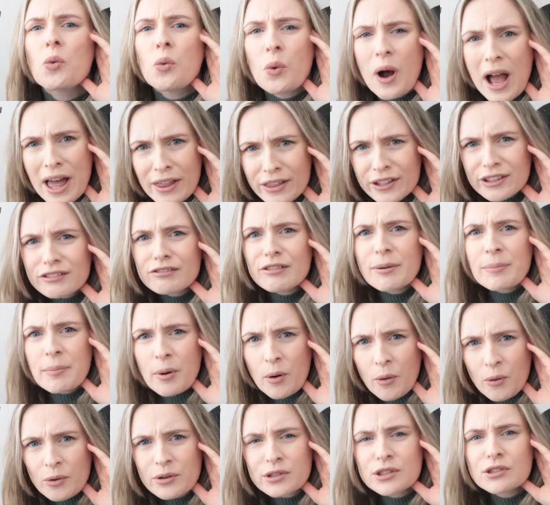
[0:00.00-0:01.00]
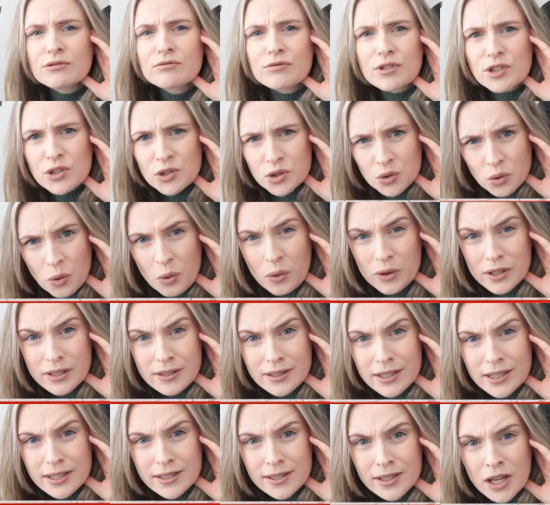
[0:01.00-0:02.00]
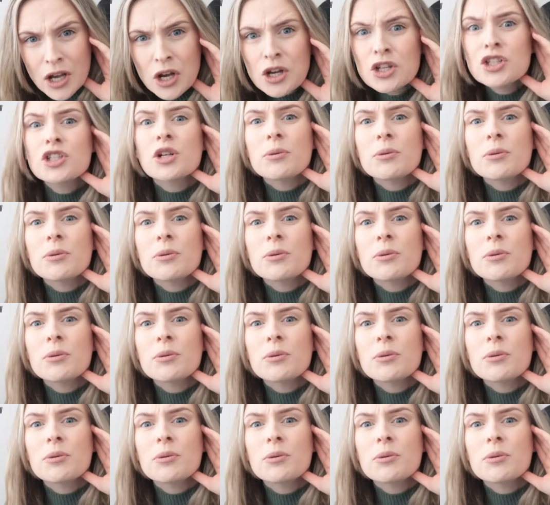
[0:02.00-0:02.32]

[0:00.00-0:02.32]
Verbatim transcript: weather report resources